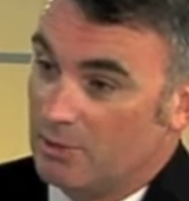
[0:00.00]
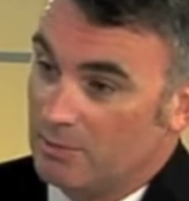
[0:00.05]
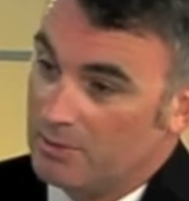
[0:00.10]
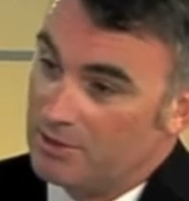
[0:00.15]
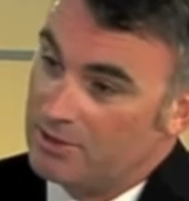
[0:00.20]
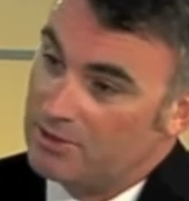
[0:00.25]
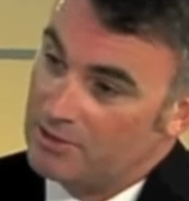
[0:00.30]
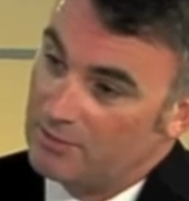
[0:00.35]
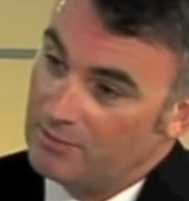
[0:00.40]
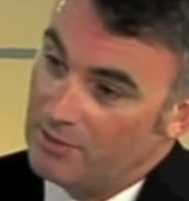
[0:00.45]
but
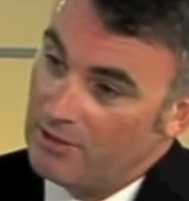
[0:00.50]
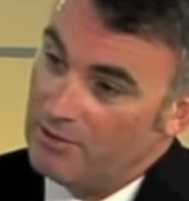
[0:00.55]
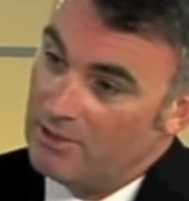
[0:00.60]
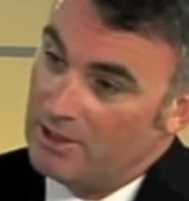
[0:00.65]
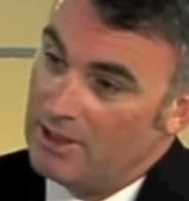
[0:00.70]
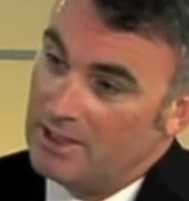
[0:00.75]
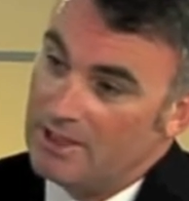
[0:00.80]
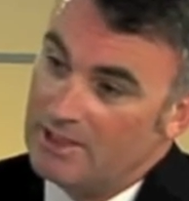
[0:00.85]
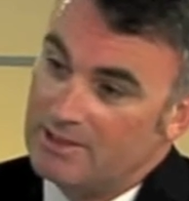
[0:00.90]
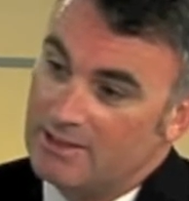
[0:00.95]
it's a very
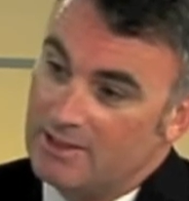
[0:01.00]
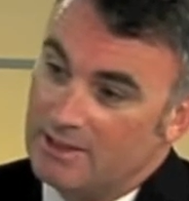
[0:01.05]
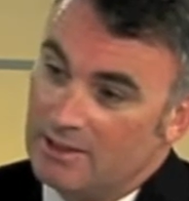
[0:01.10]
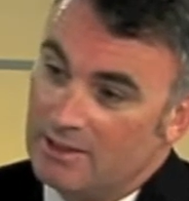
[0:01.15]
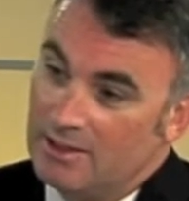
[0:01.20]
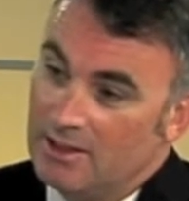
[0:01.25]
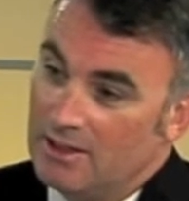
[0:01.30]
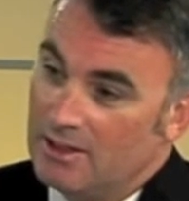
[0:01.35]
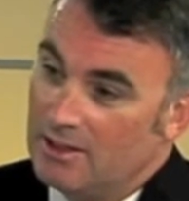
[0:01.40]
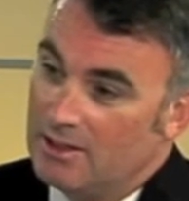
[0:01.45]

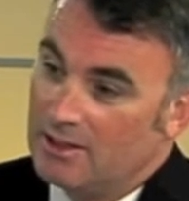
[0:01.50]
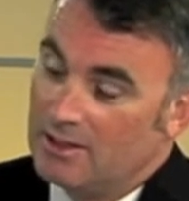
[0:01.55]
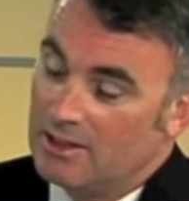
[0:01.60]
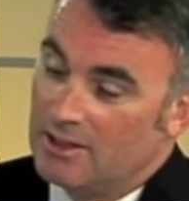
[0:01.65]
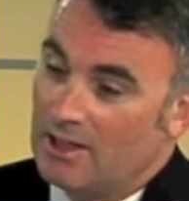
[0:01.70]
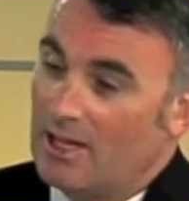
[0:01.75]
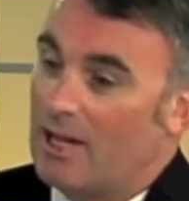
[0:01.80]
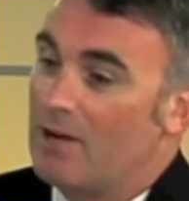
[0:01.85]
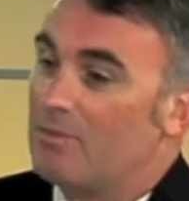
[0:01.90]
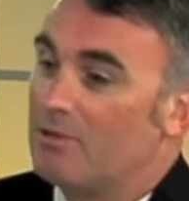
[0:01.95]
easy
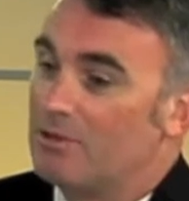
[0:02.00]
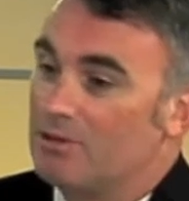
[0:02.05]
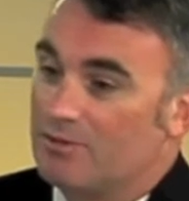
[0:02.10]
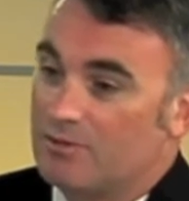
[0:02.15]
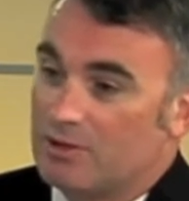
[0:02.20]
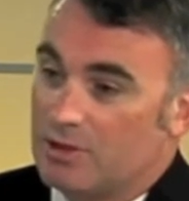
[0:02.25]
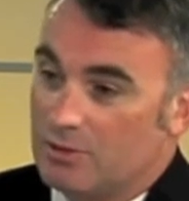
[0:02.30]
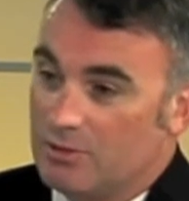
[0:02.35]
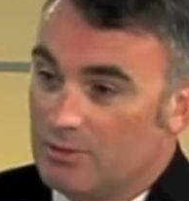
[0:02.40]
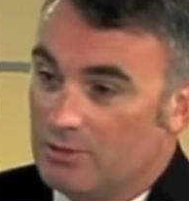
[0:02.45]
collaborative
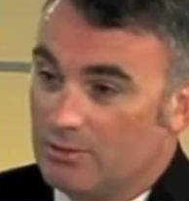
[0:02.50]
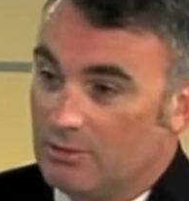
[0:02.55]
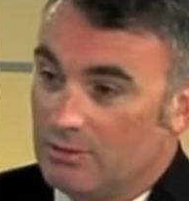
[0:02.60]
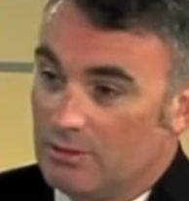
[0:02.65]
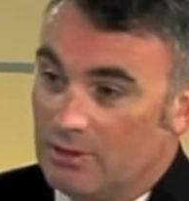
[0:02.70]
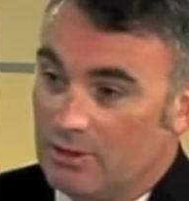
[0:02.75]
tool.